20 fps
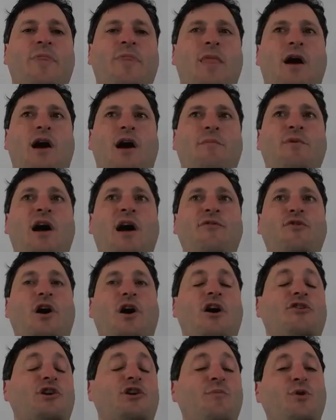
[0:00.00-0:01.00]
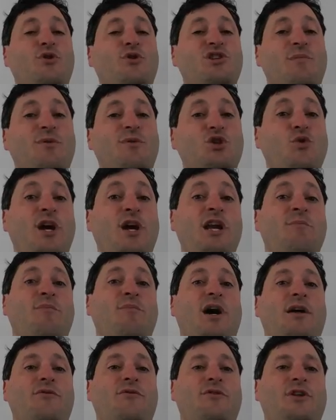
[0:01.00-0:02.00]
not all the computers in between,
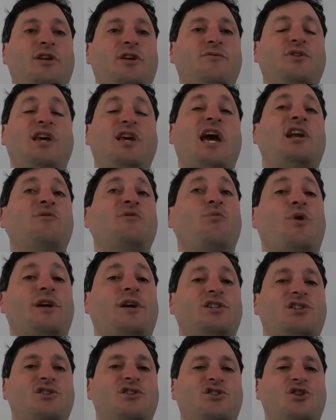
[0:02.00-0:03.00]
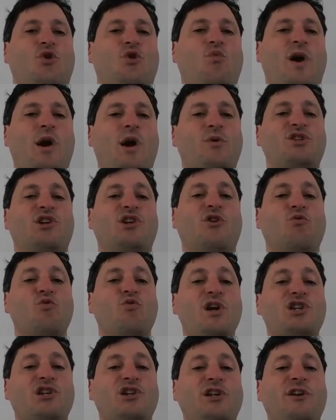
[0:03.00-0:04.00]
but the endpoints. So where was it
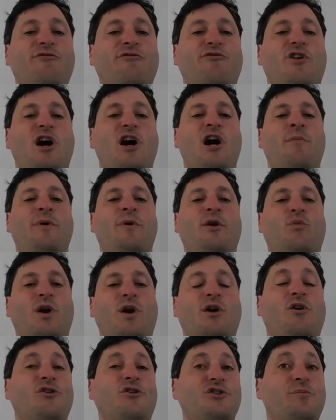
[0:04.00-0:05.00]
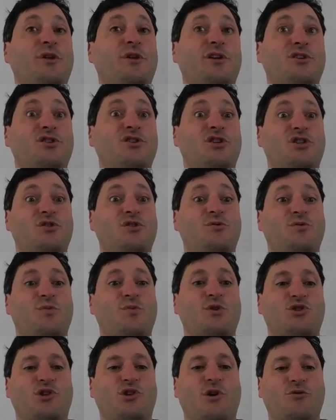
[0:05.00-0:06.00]
originally from and where ultimately is it
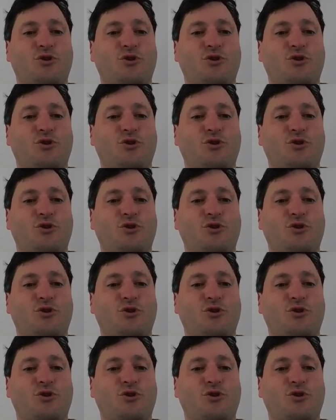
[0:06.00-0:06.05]
supposed to go